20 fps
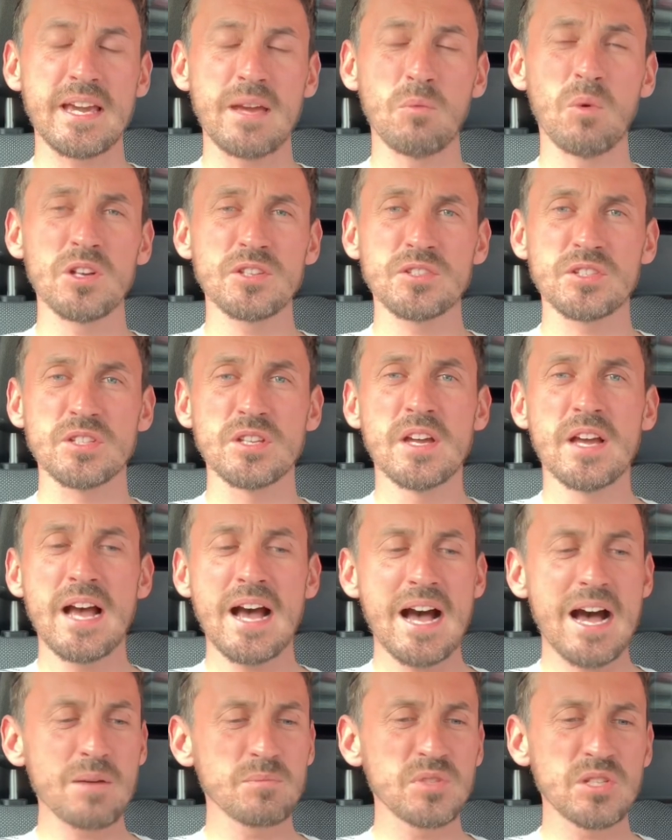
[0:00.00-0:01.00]
It was
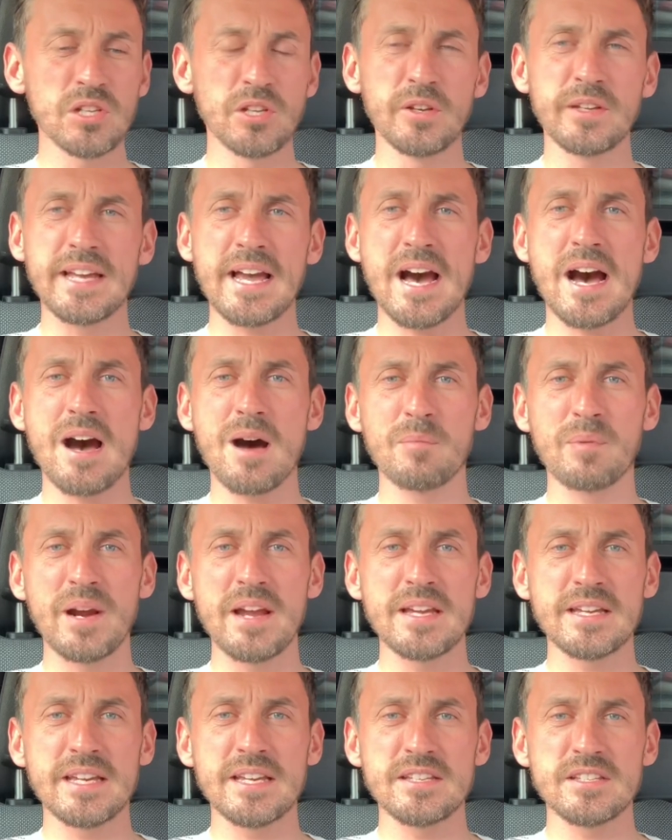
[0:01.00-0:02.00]
absolutely
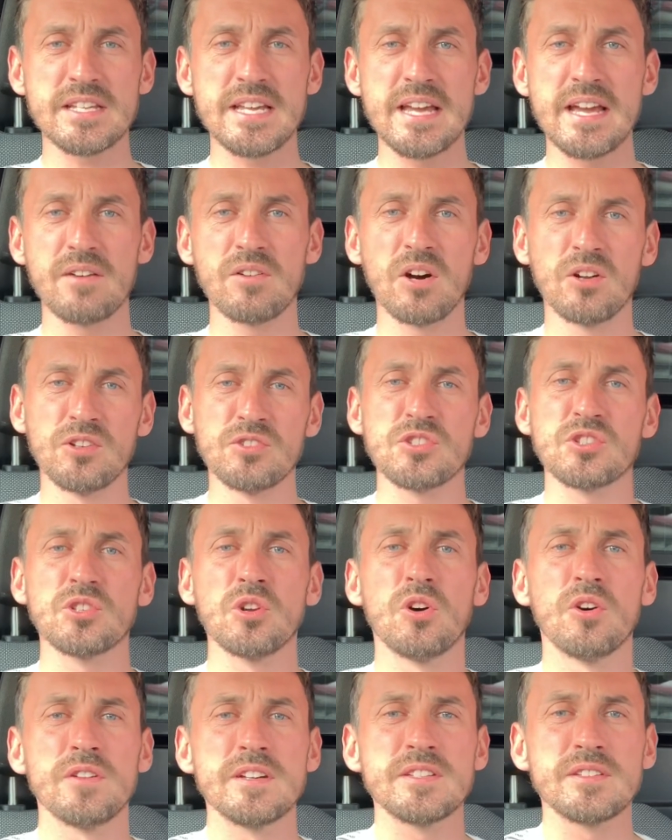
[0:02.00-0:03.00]
heartbreaking to hear all the
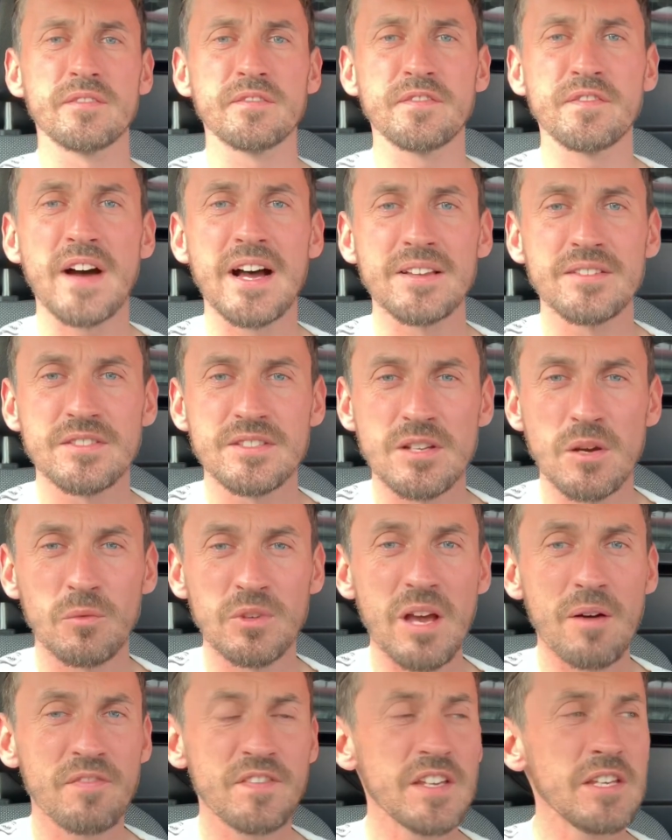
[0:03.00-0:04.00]
stories of fans.
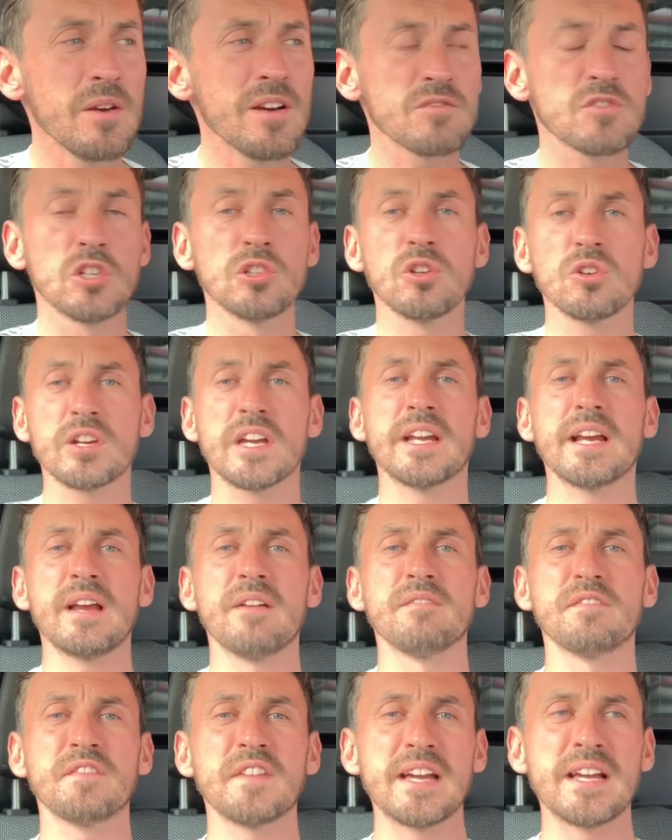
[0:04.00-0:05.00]
And I think you have to look at it
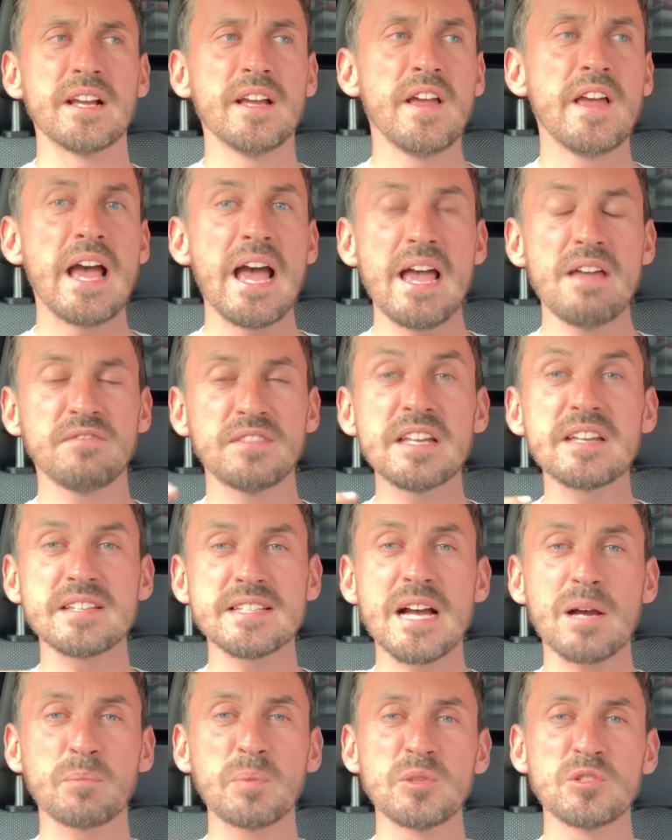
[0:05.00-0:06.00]
and think, if this
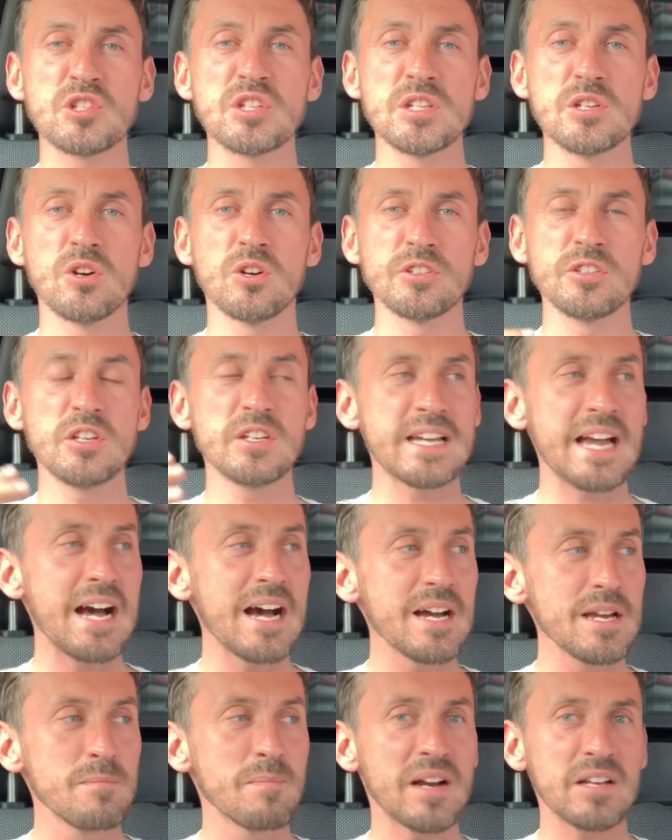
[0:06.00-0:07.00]
happened to you
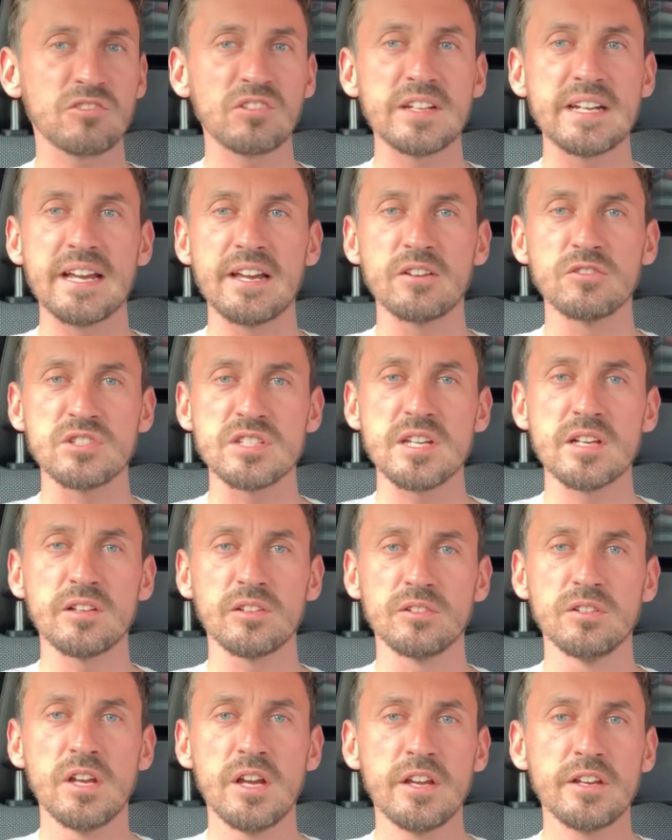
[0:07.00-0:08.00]
can't imagine it
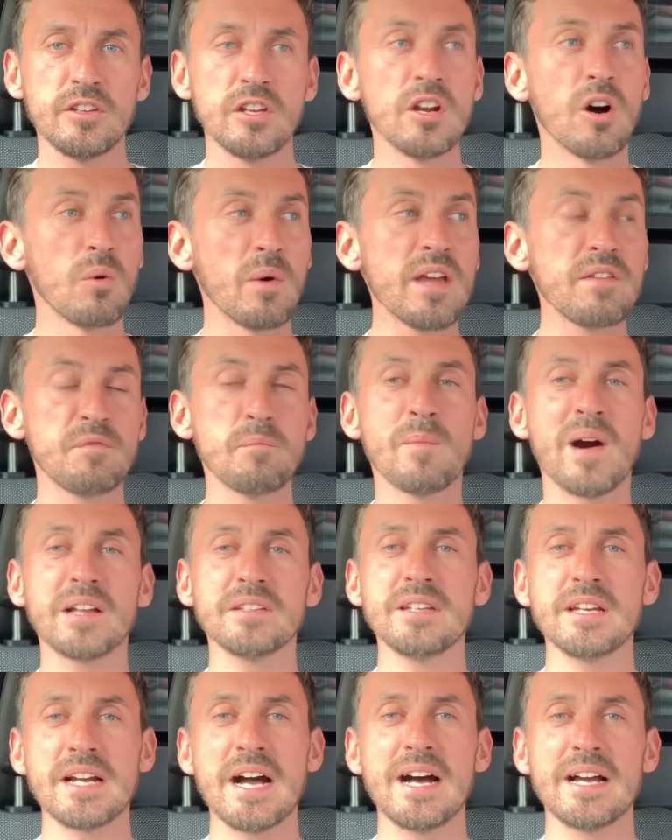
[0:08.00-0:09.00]
until, you know, if Man
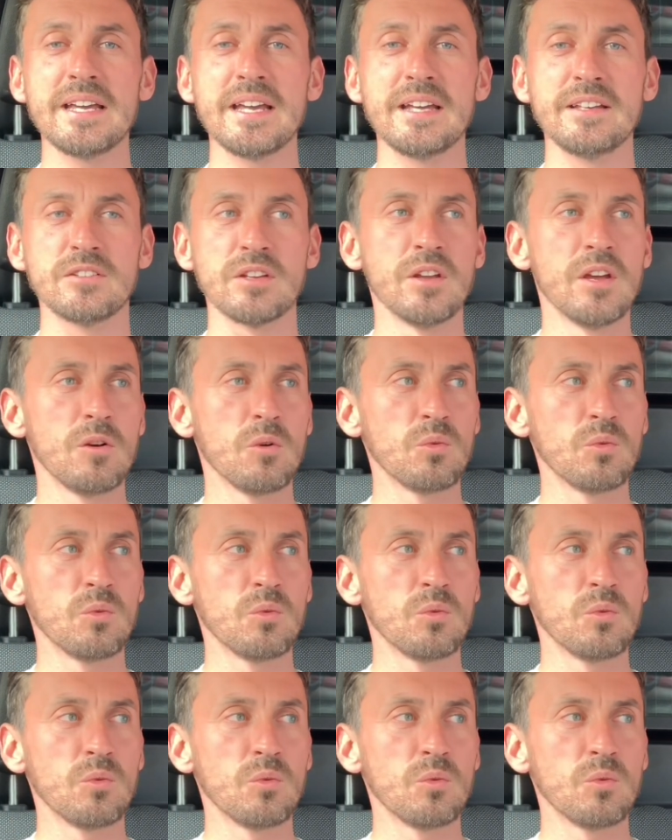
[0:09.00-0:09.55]
United